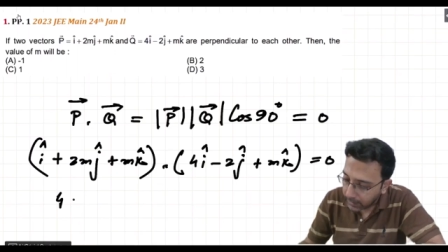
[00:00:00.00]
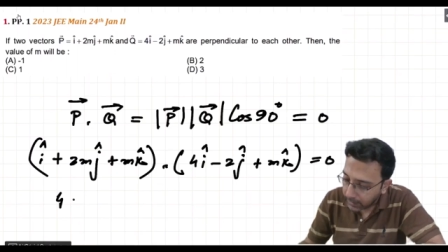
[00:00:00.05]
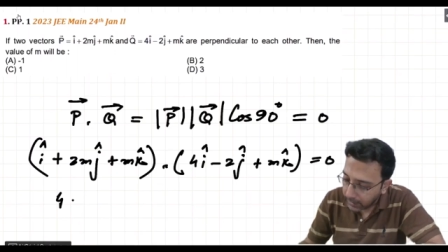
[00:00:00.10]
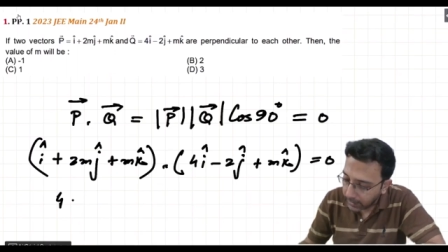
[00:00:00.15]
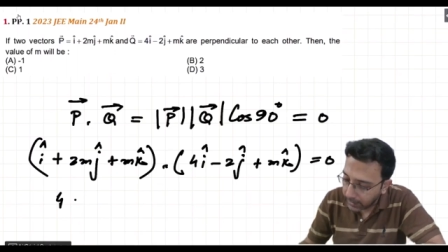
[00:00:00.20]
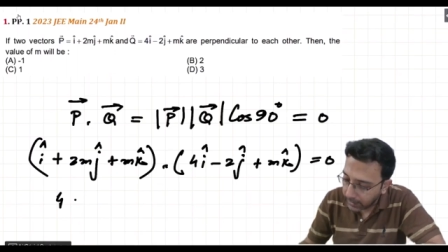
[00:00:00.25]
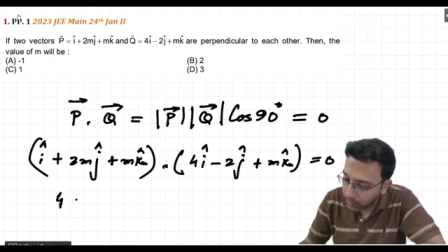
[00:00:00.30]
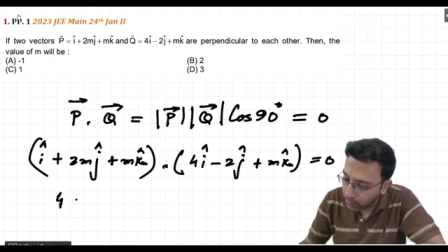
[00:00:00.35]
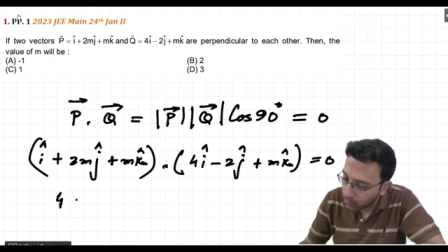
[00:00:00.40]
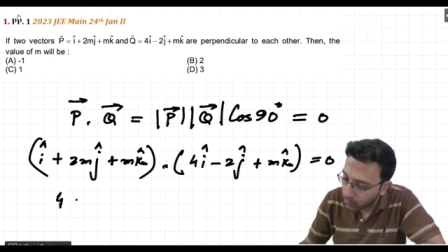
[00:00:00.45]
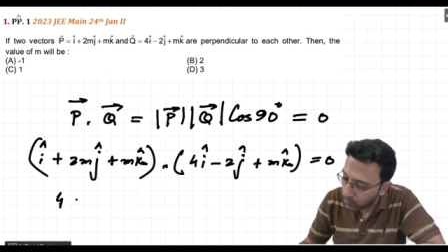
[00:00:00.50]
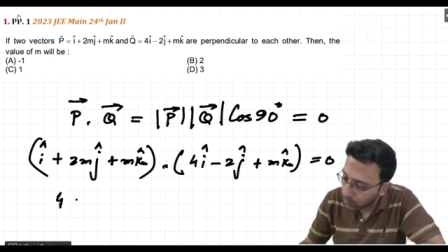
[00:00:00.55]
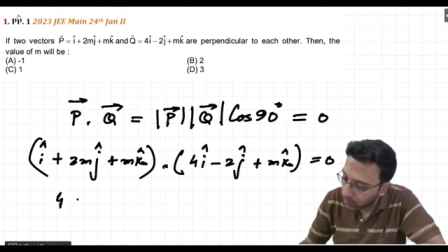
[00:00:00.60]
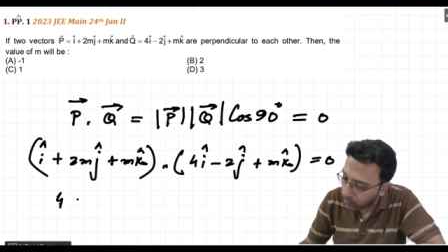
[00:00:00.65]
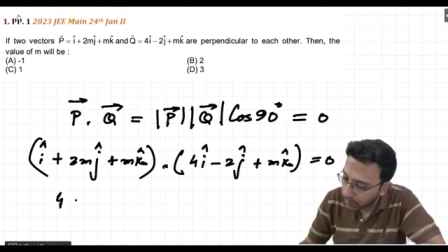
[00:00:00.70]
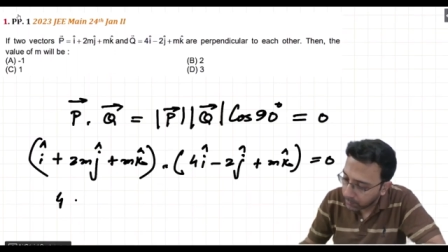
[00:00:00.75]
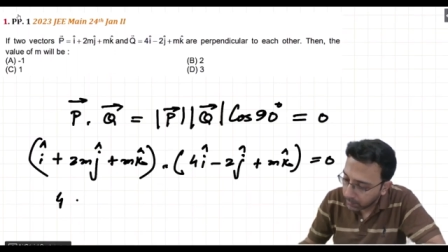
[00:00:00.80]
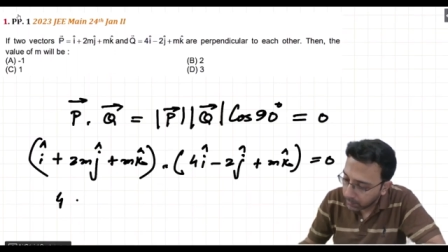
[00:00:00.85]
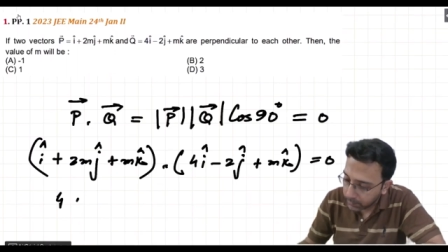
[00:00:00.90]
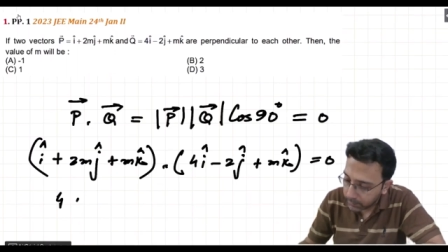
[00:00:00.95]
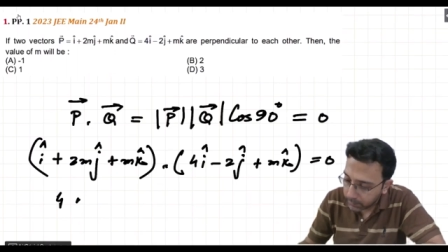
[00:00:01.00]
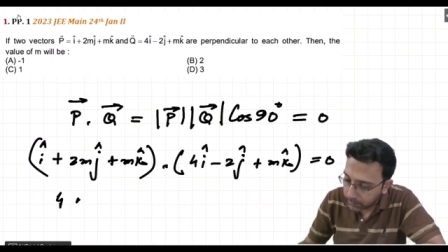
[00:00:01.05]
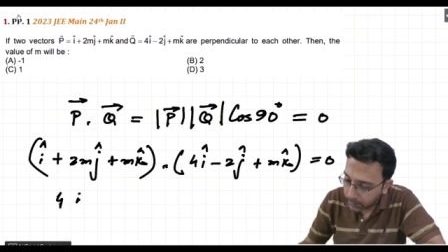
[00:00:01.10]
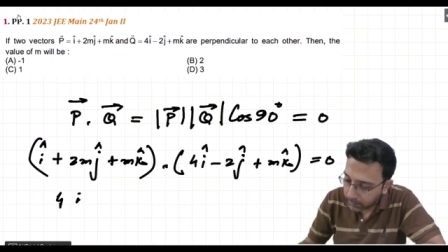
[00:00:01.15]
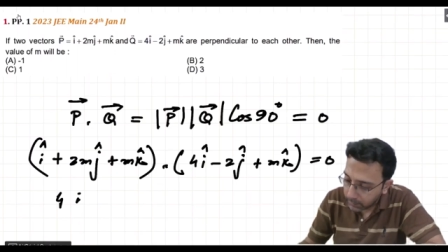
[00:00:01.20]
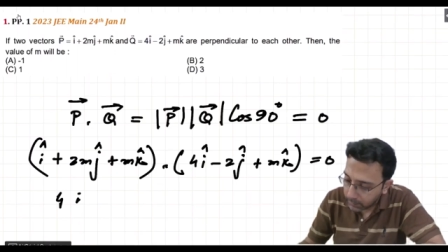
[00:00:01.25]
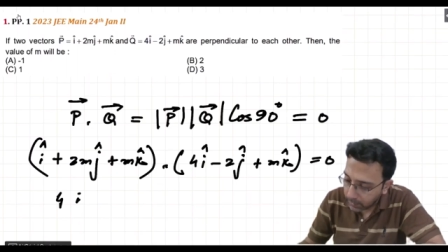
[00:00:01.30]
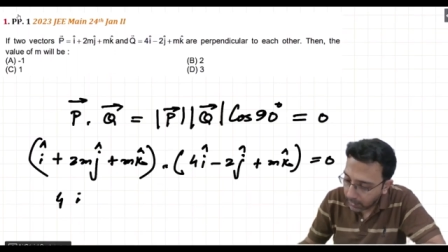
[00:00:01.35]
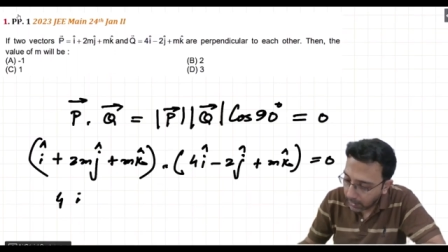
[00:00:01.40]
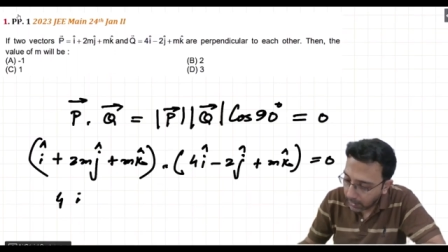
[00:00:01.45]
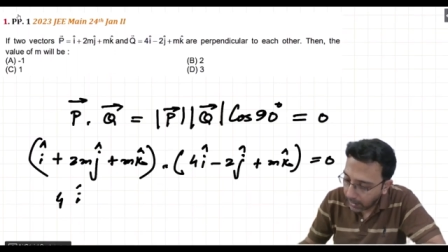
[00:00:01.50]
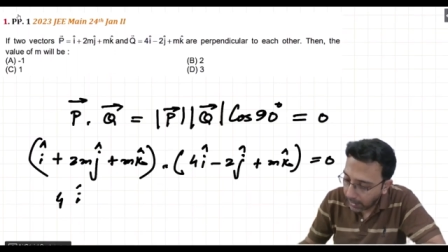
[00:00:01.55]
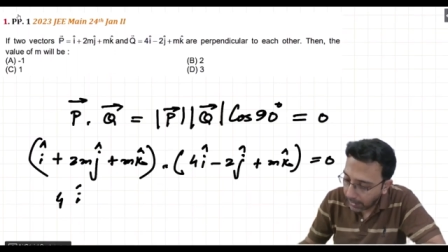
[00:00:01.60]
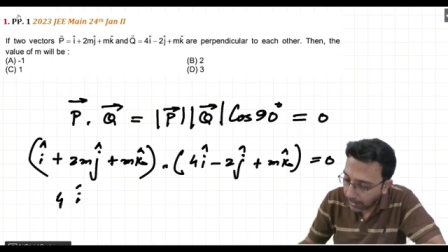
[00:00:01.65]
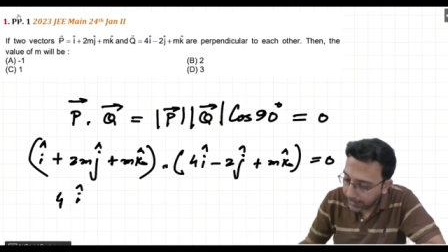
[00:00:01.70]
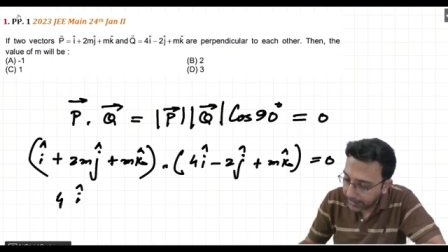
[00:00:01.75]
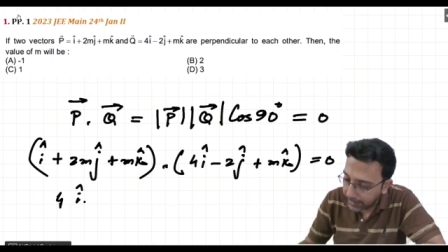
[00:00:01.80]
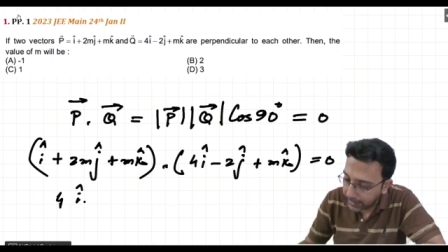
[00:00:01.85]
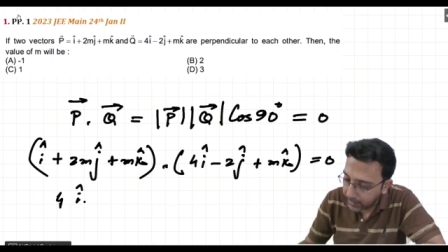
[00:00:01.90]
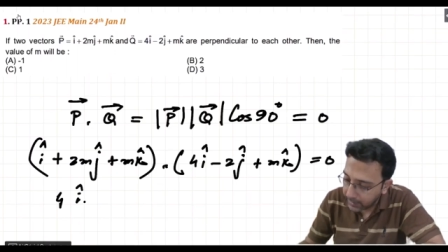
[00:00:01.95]
into
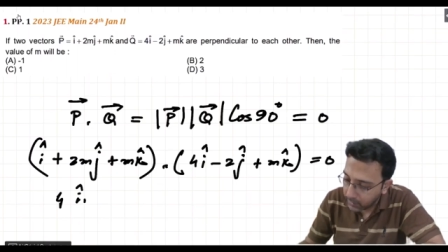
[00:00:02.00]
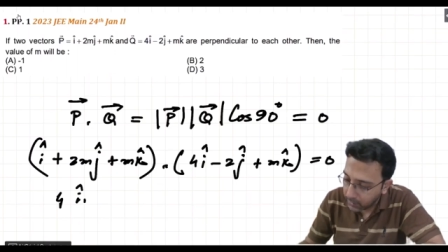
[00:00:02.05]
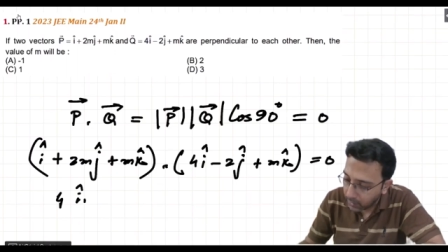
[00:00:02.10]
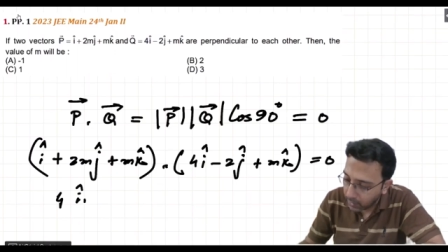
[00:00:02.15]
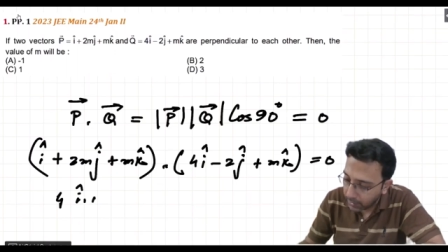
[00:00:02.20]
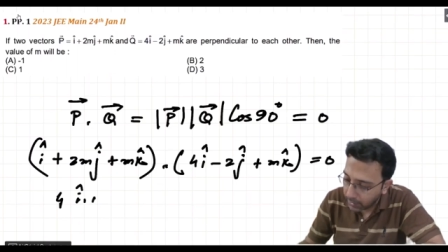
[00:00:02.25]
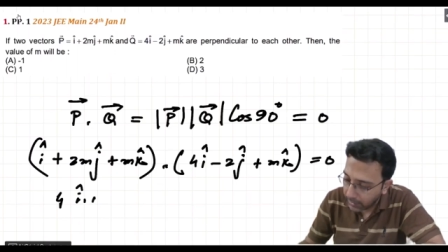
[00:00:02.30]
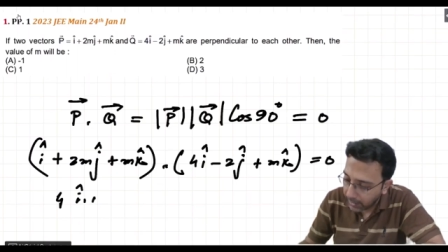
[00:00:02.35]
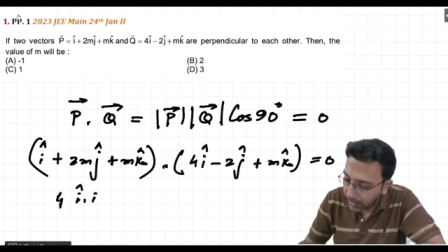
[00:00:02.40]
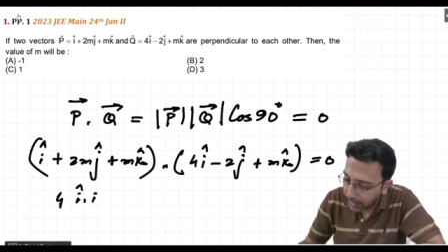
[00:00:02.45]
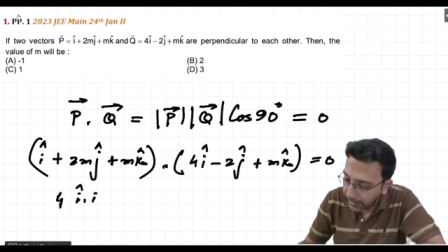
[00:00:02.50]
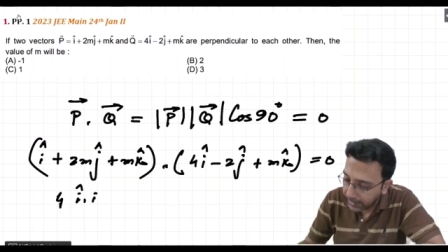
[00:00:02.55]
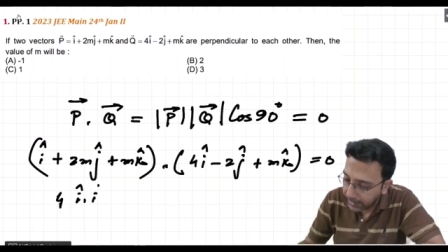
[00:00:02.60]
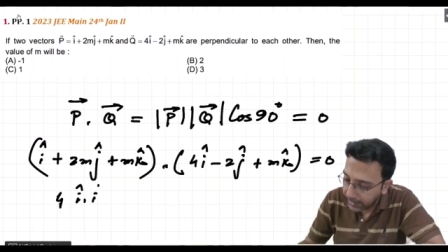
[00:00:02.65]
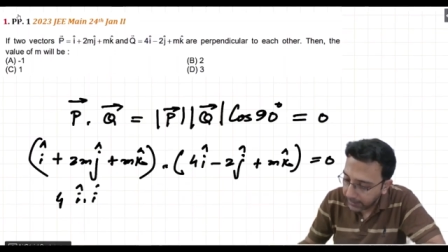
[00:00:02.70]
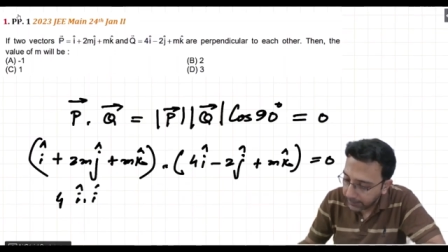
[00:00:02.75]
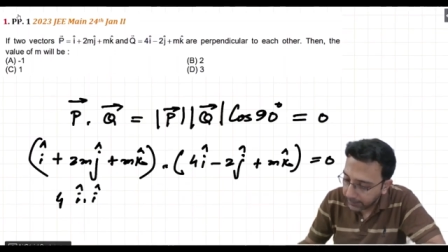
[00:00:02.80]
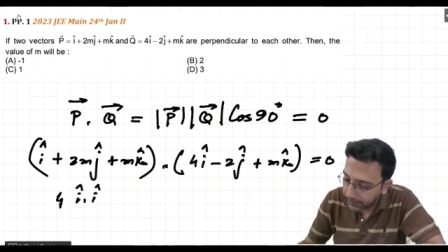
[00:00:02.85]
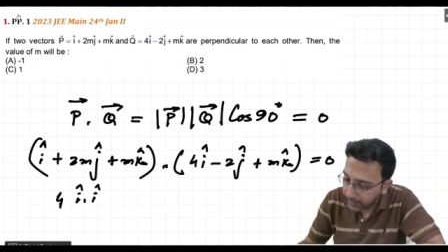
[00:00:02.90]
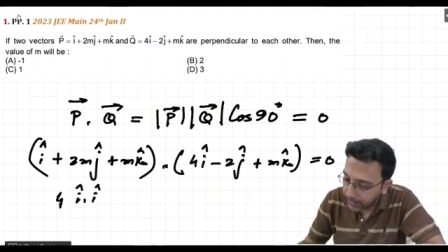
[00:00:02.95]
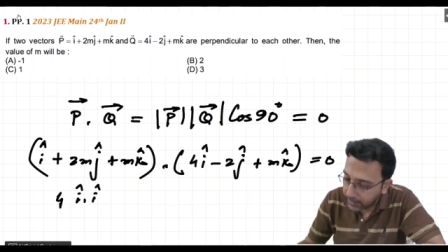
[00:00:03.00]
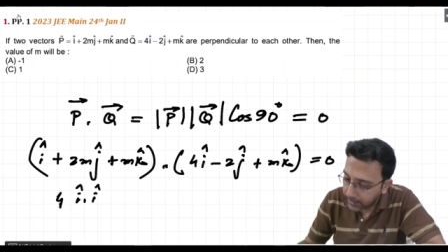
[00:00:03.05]
I dot I.